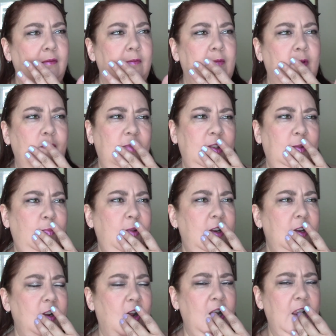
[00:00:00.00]
I'm
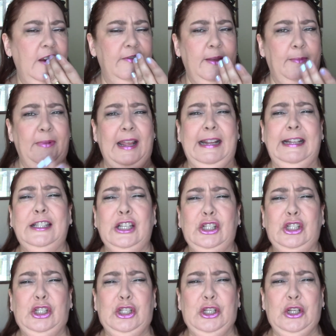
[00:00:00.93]
spitting all over the place.
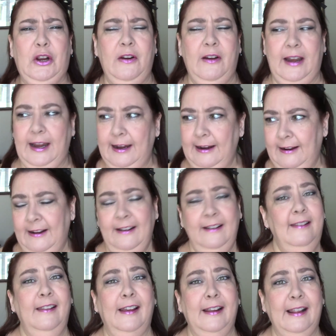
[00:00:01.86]
Sorry.
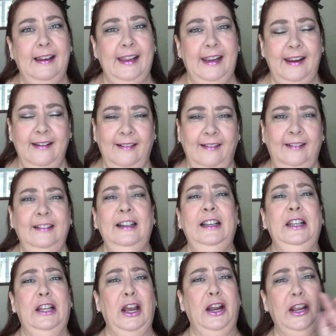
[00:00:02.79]
Luckily
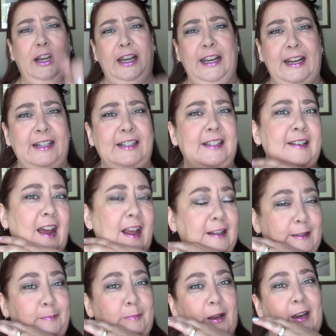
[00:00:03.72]
it's
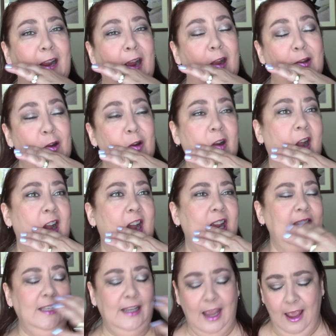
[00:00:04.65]
not spitting on you guys.